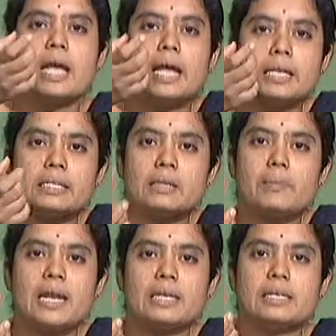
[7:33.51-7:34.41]
and the
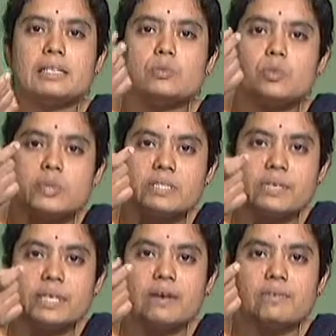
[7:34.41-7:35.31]
particles whose
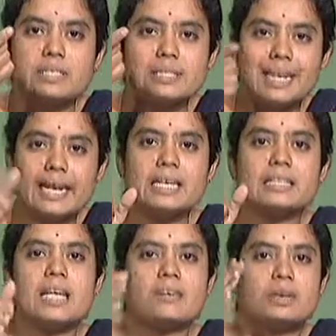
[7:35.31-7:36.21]
specific gravity is
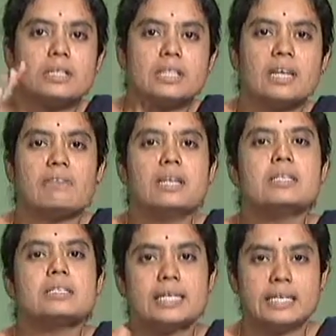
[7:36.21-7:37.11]
greater than 1, they will
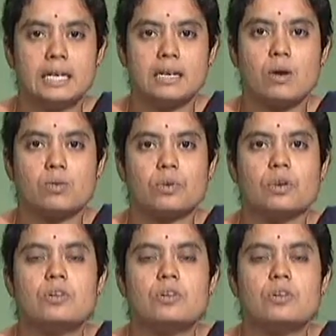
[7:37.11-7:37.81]
settle down.